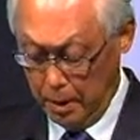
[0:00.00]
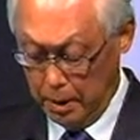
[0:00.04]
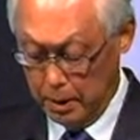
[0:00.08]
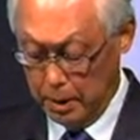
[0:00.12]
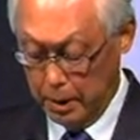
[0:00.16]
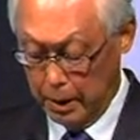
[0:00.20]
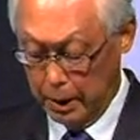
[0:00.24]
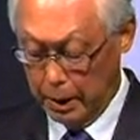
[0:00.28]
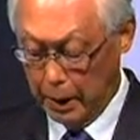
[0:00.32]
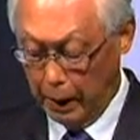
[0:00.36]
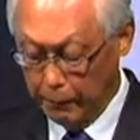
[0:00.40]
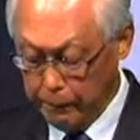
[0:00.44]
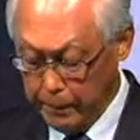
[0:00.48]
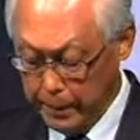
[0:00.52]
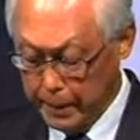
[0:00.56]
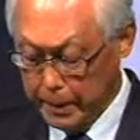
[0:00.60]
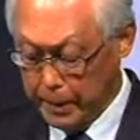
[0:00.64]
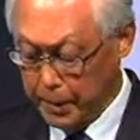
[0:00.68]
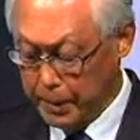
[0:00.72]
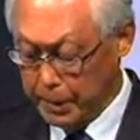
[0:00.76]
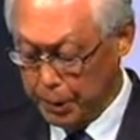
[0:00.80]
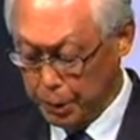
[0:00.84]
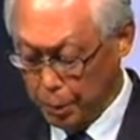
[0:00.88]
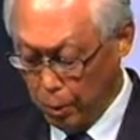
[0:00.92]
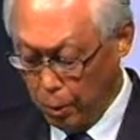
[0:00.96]
The government
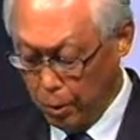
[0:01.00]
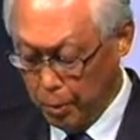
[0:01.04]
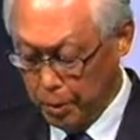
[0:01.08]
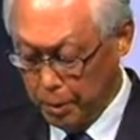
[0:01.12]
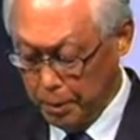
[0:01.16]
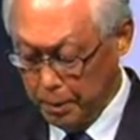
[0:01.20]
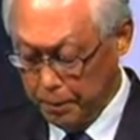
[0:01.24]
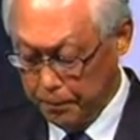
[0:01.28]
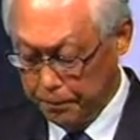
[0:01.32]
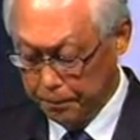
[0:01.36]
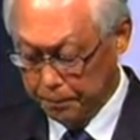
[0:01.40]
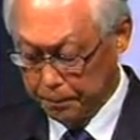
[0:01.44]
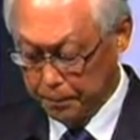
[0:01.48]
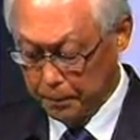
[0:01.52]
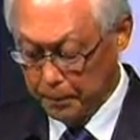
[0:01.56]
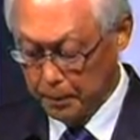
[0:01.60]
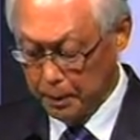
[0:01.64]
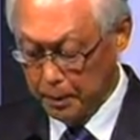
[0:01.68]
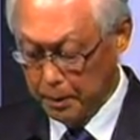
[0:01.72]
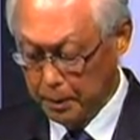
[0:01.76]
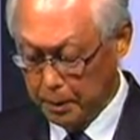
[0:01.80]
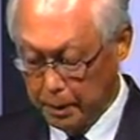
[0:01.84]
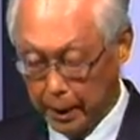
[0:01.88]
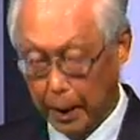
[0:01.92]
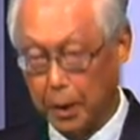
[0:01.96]
on its own
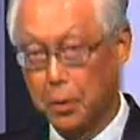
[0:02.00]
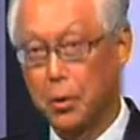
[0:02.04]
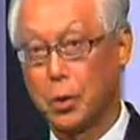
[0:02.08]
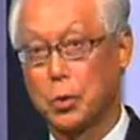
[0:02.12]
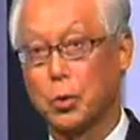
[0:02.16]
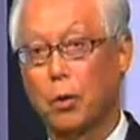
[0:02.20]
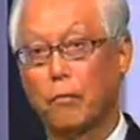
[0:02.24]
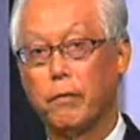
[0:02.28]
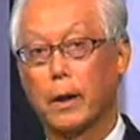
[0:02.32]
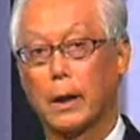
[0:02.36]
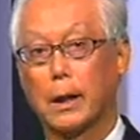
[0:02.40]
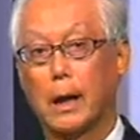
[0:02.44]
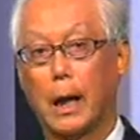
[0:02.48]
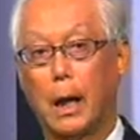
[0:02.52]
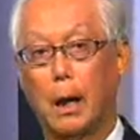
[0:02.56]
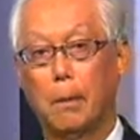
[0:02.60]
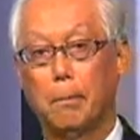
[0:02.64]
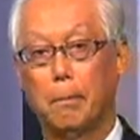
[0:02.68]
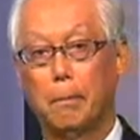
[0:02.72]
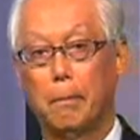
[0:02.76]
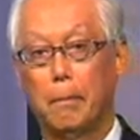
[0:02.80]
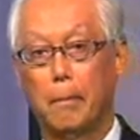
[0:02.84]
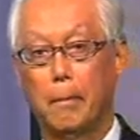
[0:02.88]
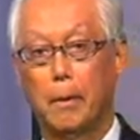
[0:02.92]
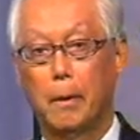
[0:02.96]
cannot
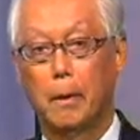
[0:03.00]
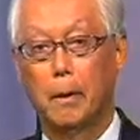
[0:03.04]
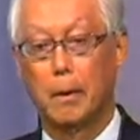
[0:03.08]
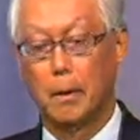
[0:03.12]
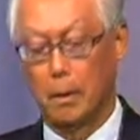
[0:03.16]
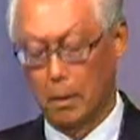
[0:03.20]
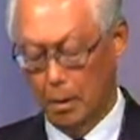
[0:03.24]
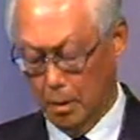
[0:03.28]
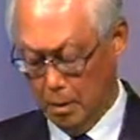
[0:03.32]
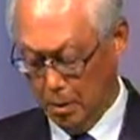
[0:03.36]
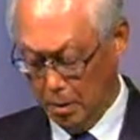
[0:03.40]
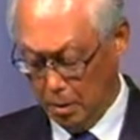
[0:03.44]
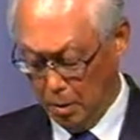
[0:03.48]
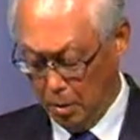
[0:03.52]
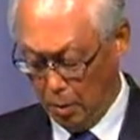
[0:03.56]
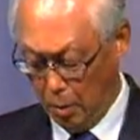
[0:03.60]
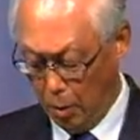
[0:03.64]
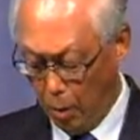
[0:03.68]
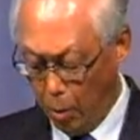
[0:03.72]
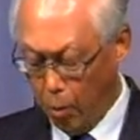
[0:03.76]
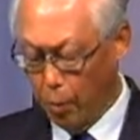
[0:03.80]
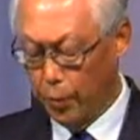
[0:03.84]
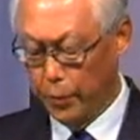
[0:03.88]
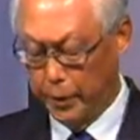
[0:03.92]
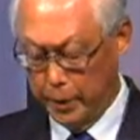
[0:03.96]
overcome
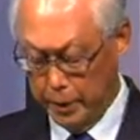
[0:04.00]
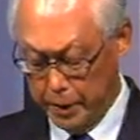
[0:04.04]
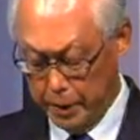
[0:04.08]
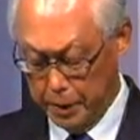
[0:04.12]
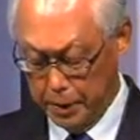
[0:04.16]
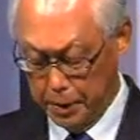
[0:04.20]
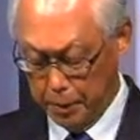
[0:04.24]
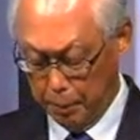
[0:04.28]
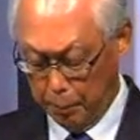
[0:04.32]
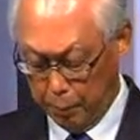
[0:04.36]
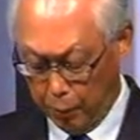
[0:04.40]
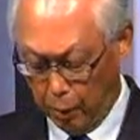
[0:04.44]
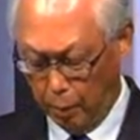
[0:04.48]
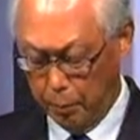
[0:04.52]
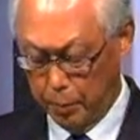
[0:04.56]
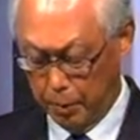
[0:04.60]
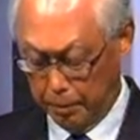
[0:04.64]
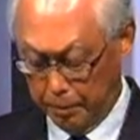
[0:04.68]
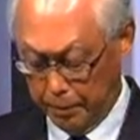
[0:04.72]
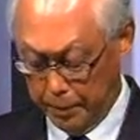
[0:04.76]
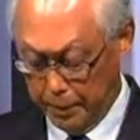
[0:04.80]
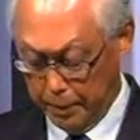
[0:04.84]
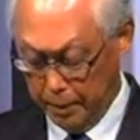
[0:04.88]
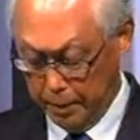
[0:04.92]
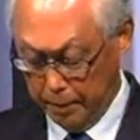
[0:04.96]
all these
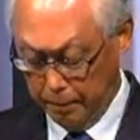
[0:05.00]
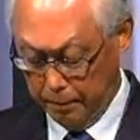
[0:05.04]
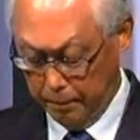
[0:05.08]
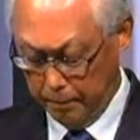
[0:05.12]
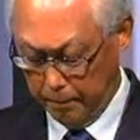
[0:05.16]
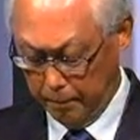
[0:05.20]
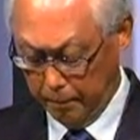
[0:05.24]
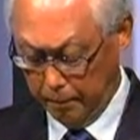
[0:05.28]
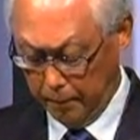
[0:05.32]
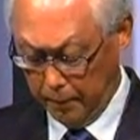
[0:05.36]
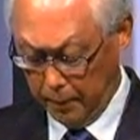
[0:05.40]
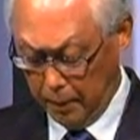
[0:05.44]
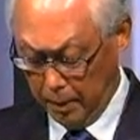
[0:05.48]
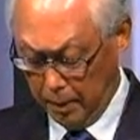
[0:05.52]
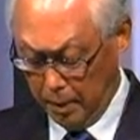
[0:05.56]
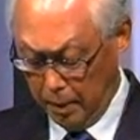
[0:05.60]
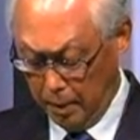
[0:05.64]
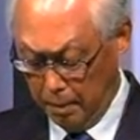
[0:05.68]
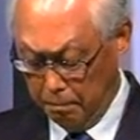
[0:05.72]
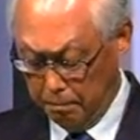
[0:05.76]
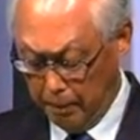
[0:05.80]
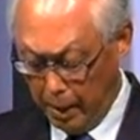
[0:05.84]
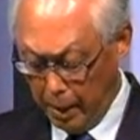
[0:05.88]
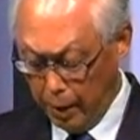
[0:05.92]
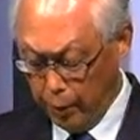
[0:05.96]
problems.
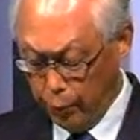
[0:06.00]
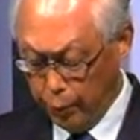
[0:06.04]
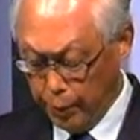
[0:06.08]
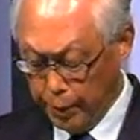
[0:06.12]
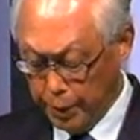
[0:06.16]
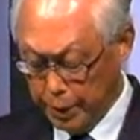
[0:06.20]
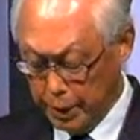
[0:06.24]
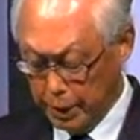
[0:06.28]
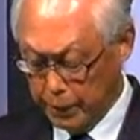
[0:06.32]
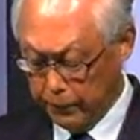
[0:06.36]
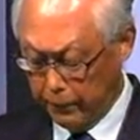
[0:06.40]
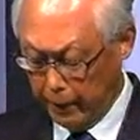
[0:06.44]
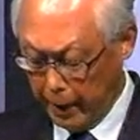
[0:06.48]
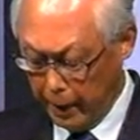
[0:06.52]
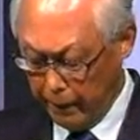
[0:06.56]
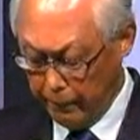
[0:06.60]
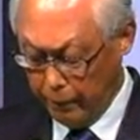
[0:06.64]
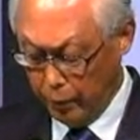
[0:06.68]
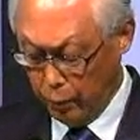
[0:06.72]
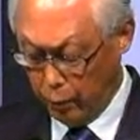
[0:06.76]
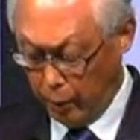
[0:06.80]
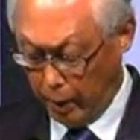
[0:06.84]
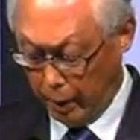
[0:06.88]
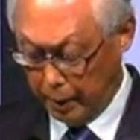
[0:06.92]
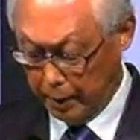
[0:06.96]
My wish is for
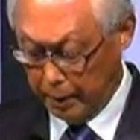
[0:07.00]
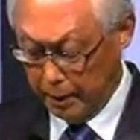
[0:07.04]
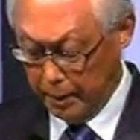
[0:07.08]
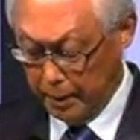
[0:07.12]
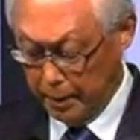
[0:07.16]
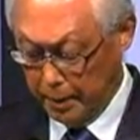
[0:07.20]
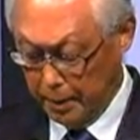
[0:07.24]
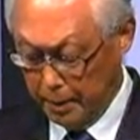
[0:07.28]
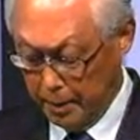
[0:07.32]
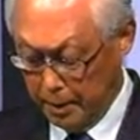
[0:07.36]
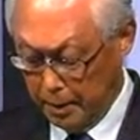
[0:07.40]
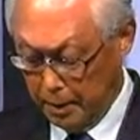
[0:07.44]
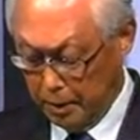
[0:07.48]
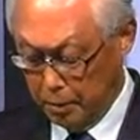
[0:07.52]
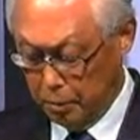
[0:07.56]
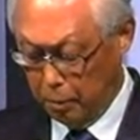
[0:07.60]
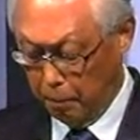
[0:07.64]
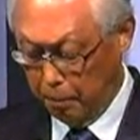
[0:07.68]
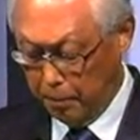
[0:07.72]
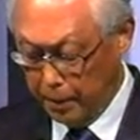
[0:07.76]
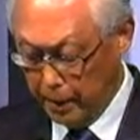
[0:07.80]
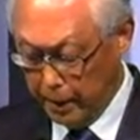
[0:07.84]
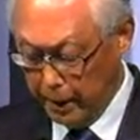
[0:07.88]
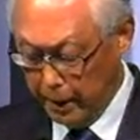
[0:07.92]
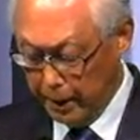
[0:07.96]
everyone to
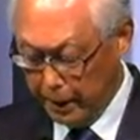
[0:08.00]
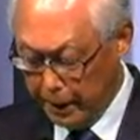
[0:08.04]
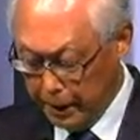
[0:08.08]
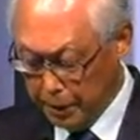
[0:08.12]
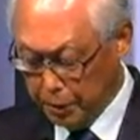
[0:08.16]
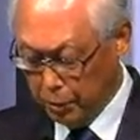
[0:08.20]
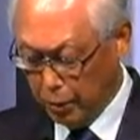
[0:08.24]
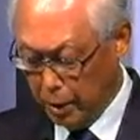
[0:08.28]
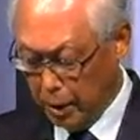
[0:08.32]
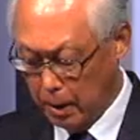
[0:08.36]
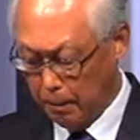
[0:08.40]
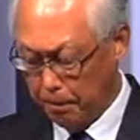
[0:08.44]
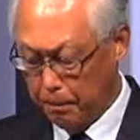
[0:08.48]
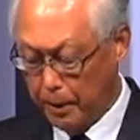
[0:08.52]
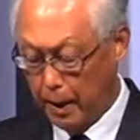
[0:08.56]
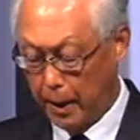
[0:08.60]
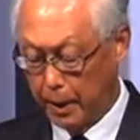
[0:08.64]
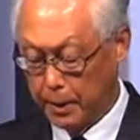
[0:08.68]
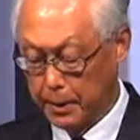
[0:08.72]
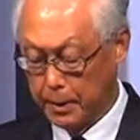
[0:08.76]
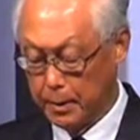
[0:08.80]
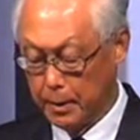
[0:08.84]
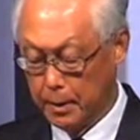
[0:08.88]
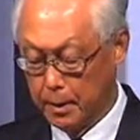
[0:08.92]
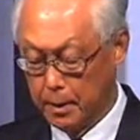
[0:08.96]
play his or her
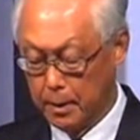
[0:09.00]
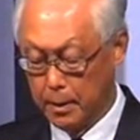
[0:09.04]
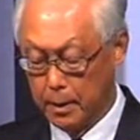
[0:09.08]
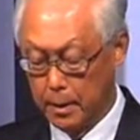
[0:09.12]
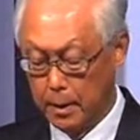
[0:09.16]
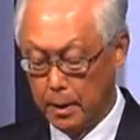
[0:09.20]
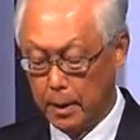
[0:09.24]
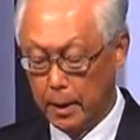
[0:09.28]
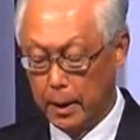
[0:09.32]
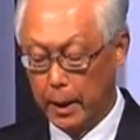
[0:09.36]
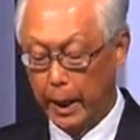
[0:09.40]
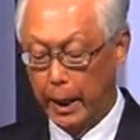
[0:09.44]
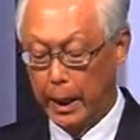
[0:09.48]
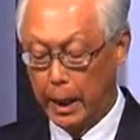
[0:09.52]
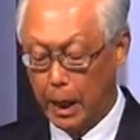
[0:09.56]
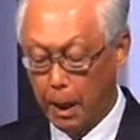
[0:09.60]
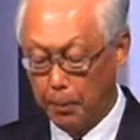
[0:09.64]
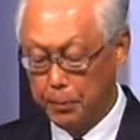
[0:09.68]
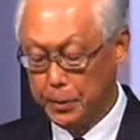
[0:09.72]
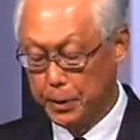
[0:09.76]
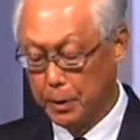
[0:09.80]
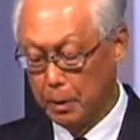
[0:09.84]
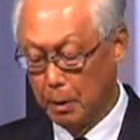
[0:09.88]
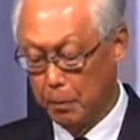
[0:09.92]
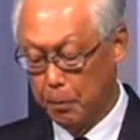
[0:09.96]
part and help
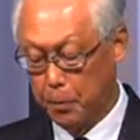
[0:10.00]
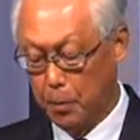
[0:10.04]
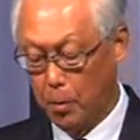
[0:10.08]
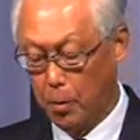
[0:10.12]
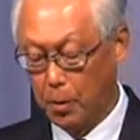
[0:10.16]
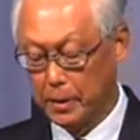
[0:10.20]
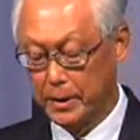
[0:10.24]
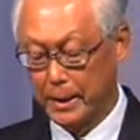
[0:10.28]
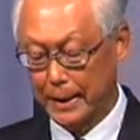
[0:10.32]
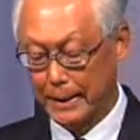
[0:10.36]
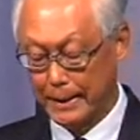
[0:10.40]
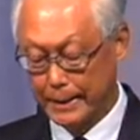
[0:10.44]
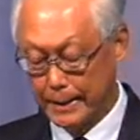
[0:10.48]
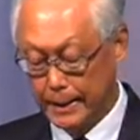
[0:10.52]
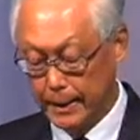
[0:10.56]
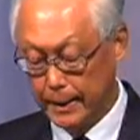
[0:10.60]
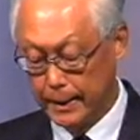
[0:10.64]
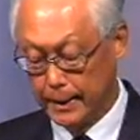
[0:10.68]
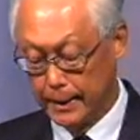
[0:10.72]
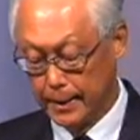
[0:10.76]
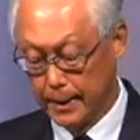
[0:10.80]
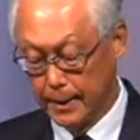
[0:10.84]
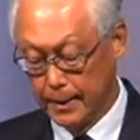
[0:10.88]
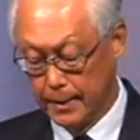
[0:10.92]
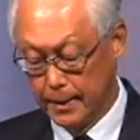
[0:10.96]
Singapore
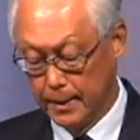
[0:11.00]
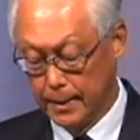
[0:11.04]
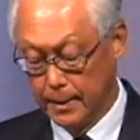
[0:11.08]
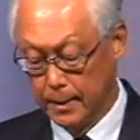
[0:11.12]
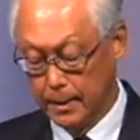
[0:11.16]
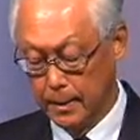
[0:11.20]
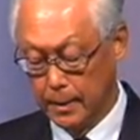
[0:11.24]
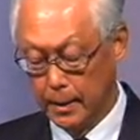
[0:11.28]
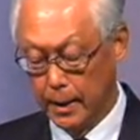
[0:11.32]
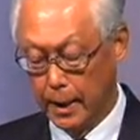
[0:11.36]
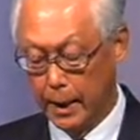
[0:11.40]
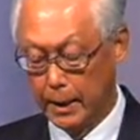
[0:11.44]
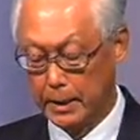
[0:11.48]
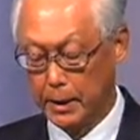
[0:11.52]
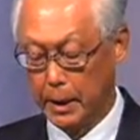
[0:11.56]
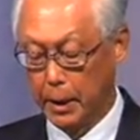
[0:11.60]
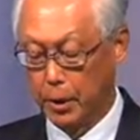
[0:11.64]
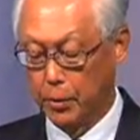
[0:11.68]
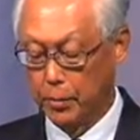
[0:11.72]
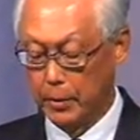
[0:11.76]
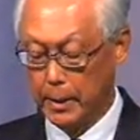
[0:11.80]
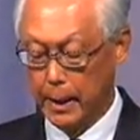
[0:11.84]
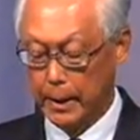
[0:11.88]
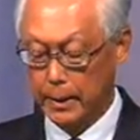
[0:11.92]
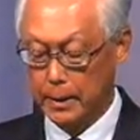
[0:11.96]
succeed as a
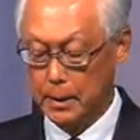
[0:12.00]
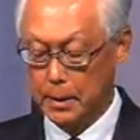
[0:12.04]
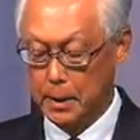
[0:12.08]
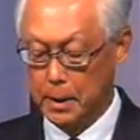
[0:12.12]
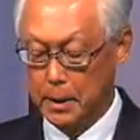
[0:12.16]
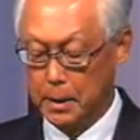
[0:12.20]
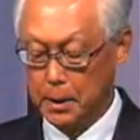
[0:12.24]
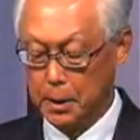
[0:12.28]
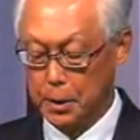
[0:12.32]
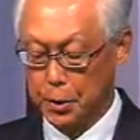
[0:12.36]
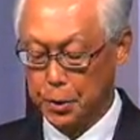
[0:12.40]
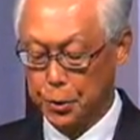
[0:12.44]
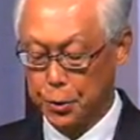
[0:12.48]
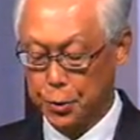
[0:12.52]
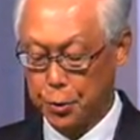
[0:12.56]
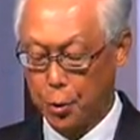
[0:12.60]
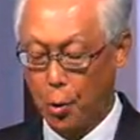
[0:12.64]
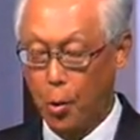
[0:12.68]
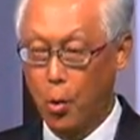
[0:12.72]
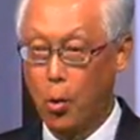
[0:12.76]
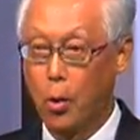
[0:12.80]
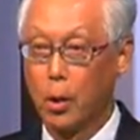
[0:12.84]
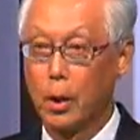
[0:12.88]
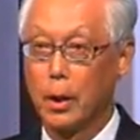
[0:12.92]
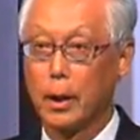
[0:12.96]
united,
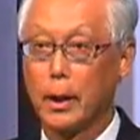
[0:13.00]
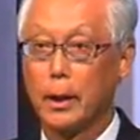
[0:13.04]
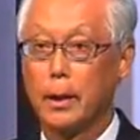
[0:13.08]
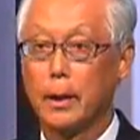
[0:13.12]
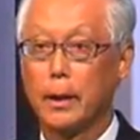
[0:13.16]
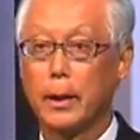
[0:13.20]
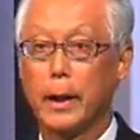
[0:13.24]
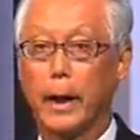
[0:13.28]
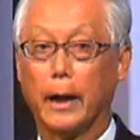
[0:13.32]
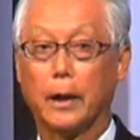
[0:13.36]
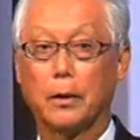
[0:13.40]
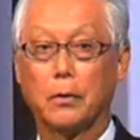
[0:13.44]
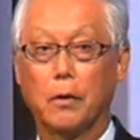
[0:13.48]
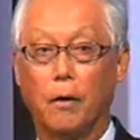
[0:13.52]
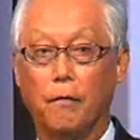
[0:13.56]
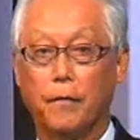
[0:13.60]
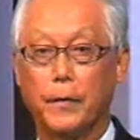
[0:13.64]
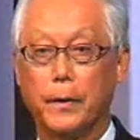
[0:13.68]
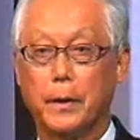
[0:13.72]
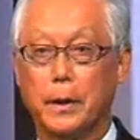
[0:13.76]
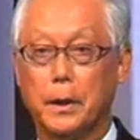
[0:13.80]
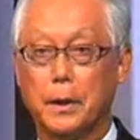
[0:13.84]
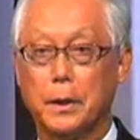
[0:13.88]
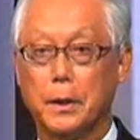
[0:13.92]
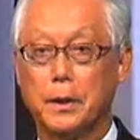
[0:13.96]
strong, and
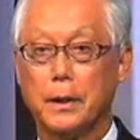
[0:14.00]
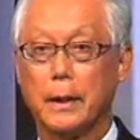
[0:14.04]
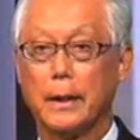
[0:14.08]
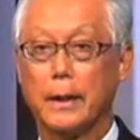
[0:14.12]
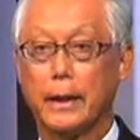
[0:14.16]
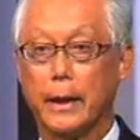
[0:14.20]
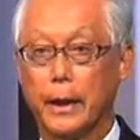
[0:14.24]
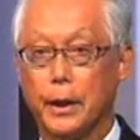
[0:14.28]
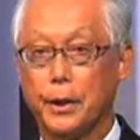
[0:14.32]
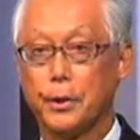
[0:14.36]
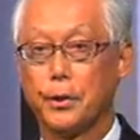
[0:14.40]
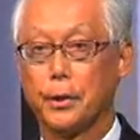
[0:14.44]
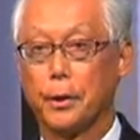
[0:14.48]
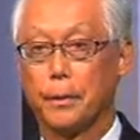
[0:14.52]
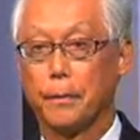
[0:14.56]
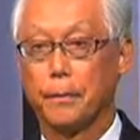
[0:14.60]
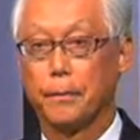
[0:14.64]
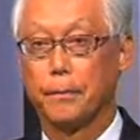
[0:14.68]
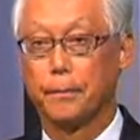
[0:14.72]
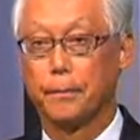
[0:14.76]
confident nation.